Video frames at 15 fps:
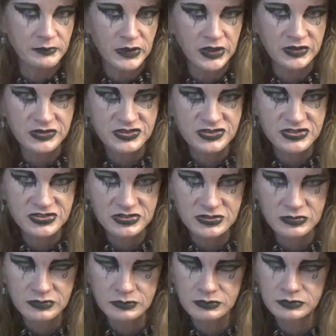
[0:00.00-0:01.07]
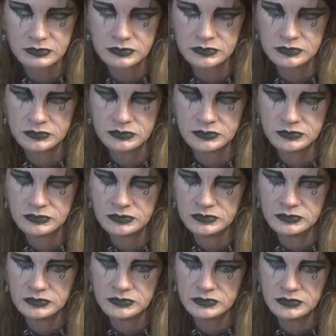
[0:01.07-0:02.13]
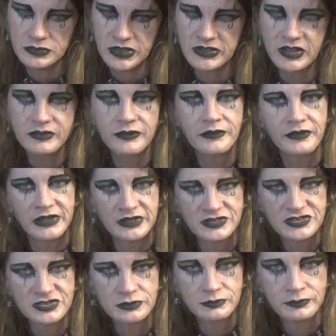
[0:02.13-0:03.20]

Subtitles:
marks and other things.